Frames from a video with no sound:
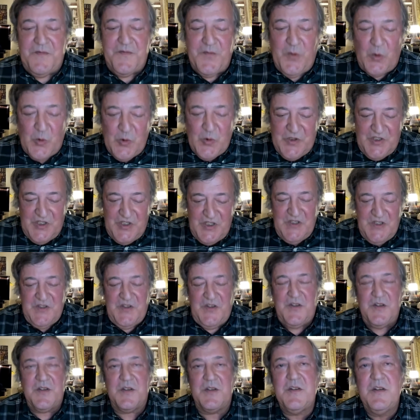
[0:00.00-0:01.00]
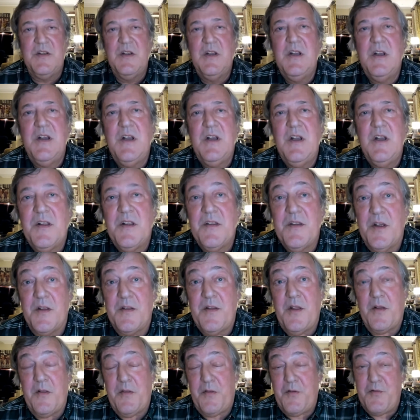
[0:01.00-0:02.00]
forces
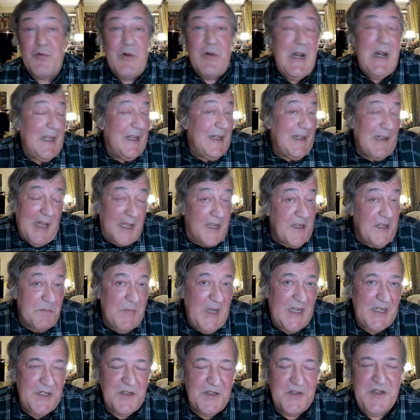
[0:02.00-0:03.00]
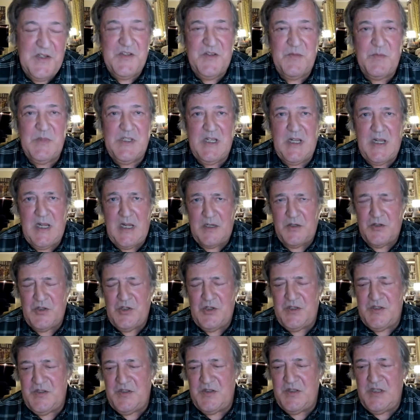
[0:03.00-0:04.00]
that are thrilling, like magnetism and
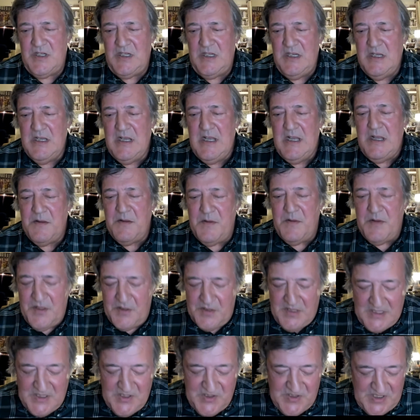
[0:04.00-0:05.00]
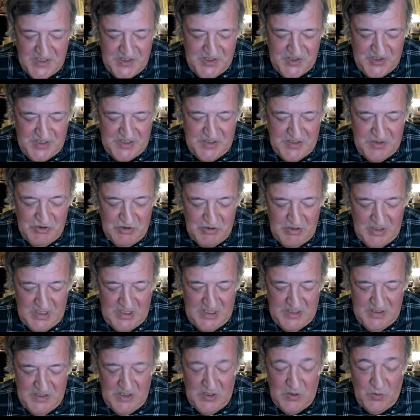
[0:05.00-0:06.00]
electricity, that exist
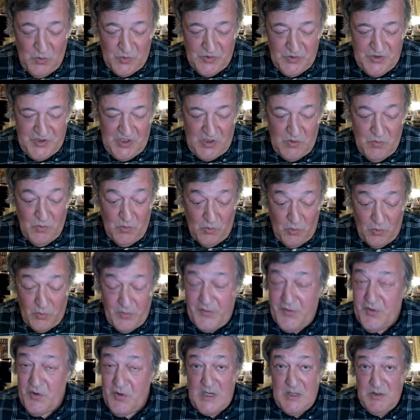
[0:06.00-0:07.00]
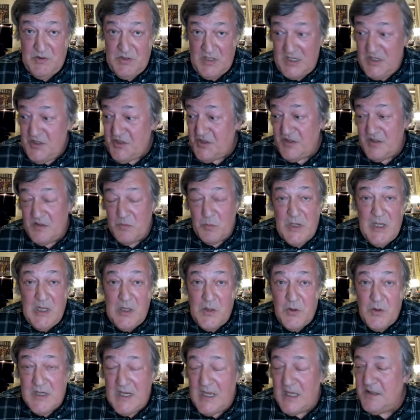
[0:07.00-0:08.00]
in also all throughout nature, that we
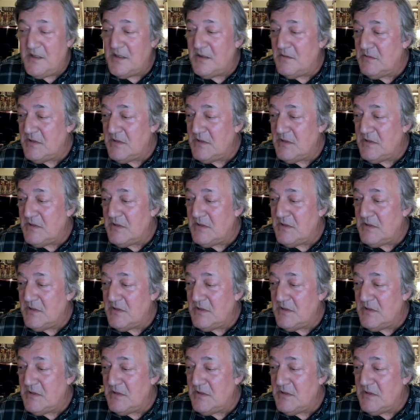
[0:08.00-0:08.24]
look at.